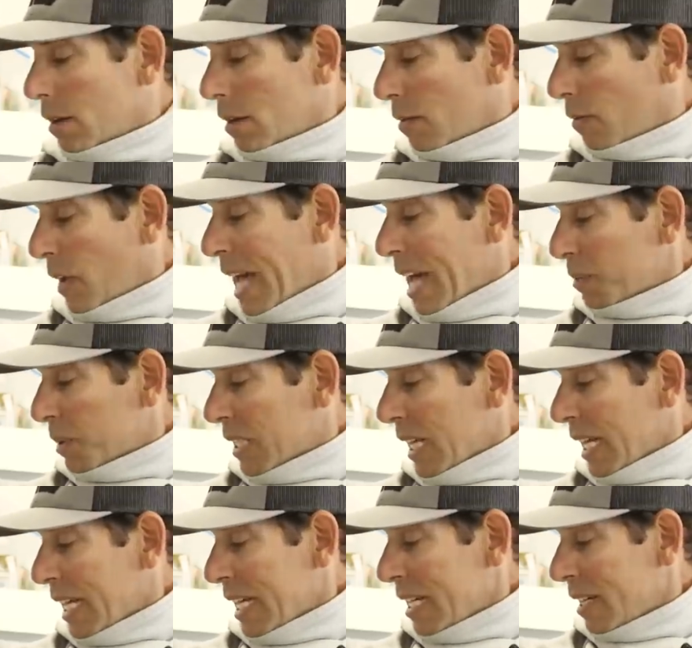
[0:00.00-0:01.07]

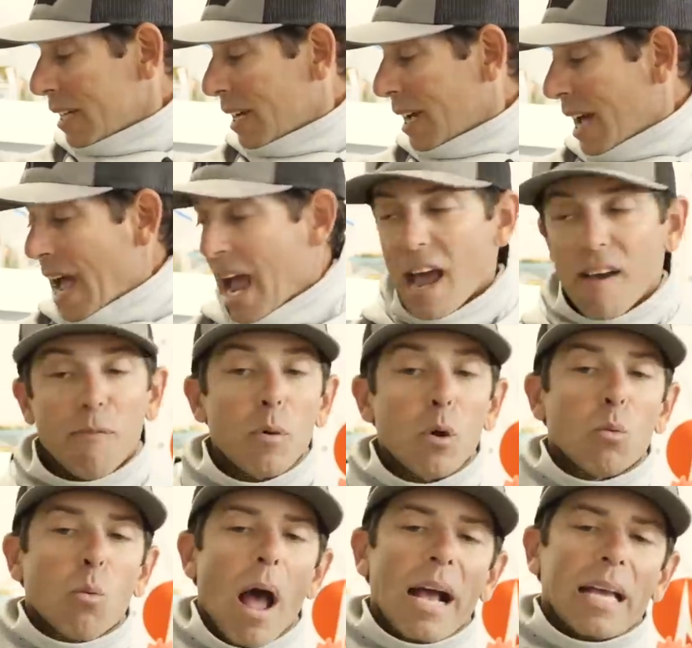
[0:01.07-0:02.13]
VMC half
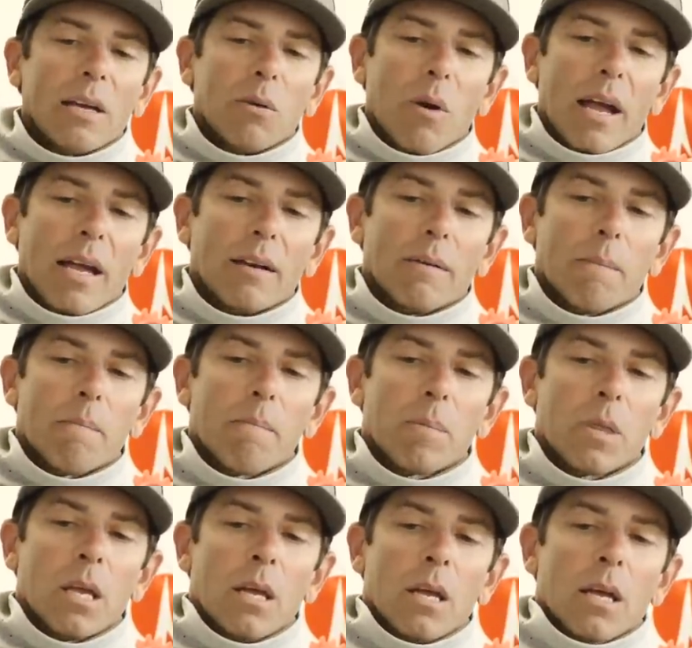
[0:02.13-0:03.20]
moon wacky weight,
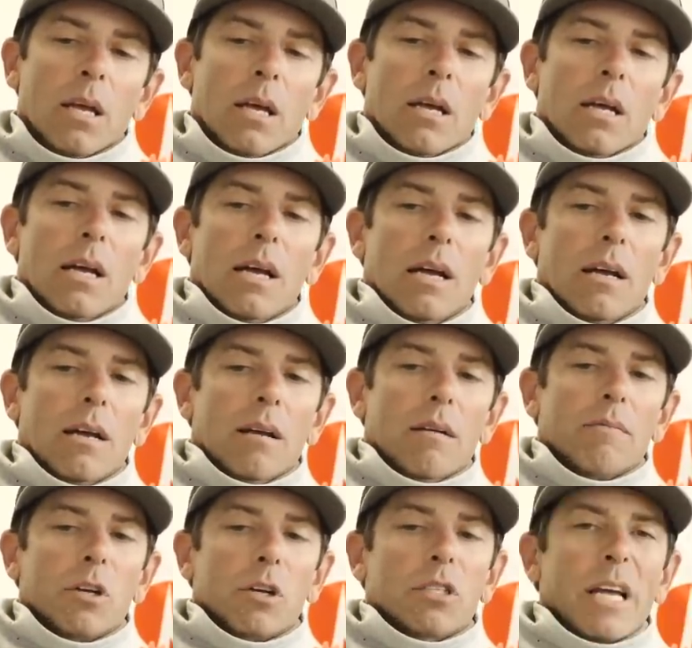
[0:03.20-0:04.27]

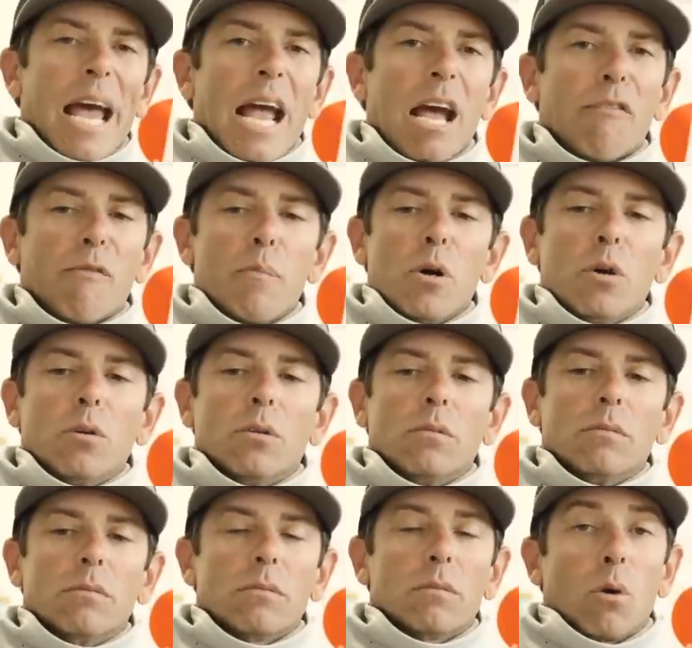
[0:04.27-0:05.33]
there's a half moon,
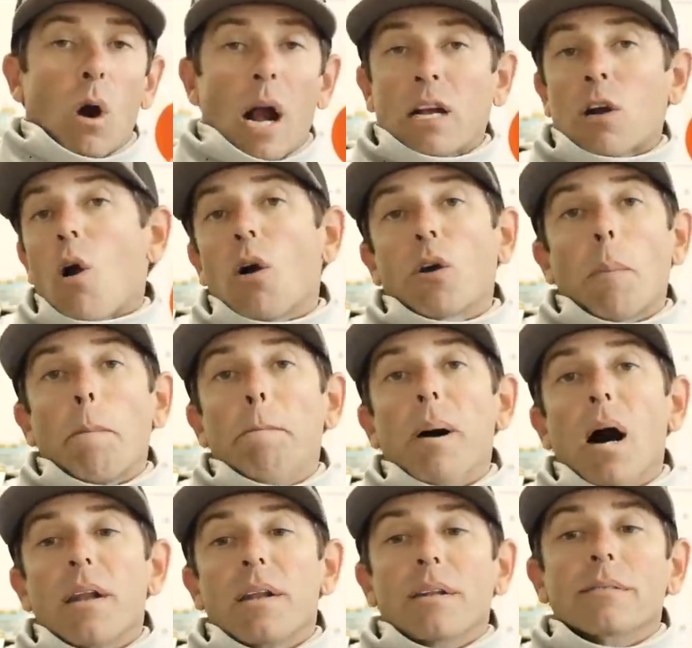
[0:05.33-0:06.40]
or I call it a
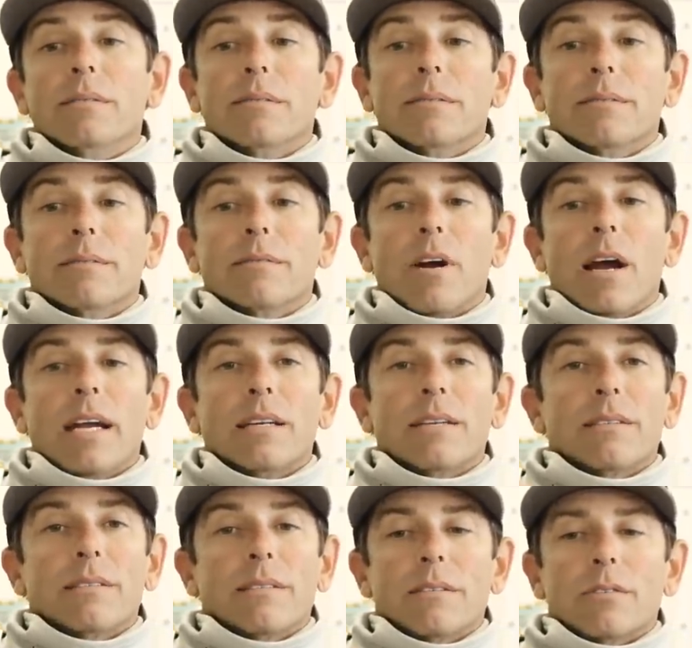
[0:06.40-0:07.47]
button, right?
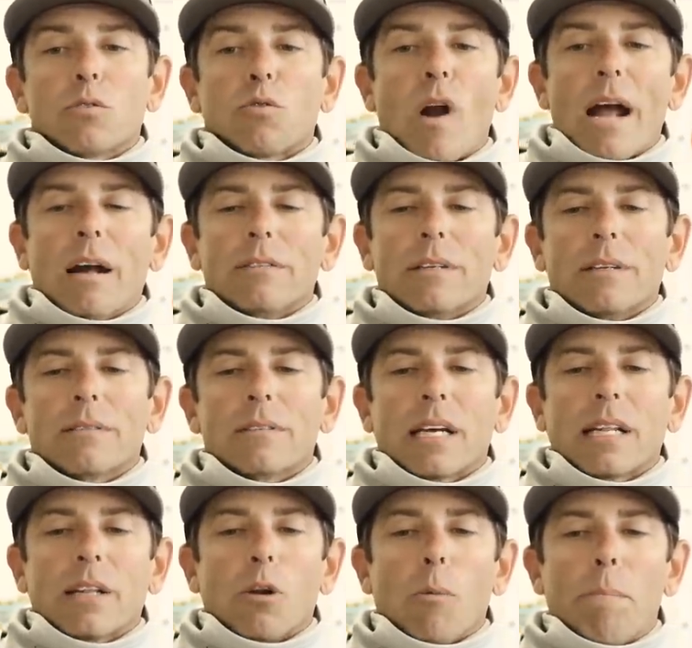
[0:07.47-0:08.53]
It's rounded. It's
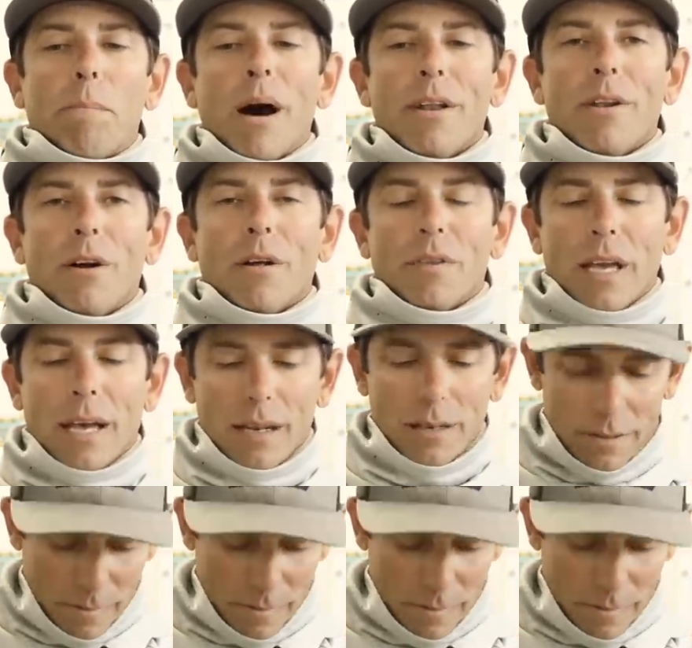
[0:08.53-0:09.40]
like a little button on the end.